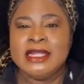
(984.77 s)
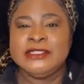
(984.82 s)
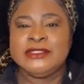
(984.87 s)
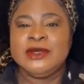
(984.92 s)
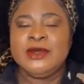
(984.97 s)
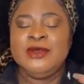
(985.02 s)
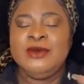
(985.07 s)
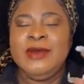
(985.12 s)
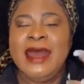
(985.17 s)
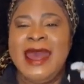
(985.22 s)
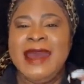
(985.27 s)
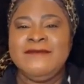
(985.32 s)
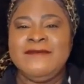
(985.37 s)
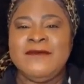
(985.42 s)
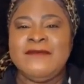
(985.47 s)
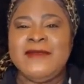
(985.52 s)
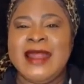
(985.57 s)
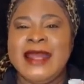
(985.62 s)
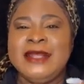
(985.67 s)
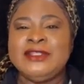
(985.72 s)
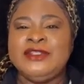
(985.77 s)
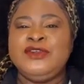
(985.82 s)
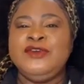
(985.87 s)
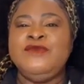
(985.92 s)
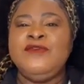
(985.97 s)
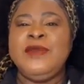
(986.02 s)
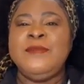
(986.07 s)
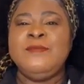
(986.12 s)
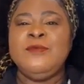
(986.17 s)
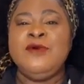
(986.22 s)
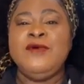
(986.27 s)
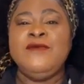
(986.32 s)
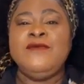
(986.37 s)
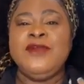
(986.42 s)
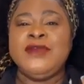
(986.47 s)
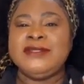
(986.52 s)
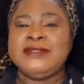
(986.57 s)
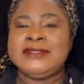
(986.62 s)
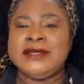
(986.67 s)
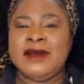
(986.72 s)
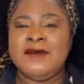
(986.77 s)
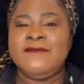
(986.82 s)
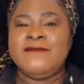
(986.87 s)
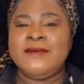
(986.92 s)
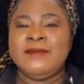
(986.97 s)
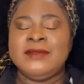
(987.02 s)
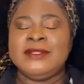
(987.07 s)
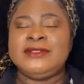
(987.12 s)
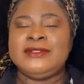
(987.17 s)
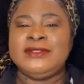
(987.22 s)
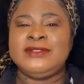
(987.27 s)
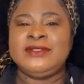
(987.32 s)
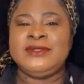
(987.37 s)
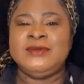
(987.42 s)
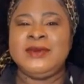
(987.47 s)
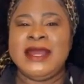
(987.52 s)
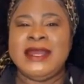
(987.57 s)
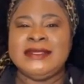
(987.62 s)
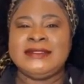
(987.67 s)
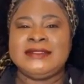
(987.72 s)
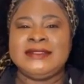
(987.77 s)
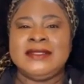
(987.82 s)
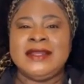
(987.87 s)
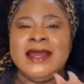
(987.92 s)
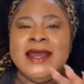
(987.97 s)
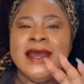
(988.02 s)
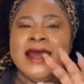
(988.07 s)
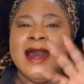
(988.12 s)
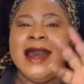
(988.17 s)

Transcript: So you have a right to remove yourself from the situation.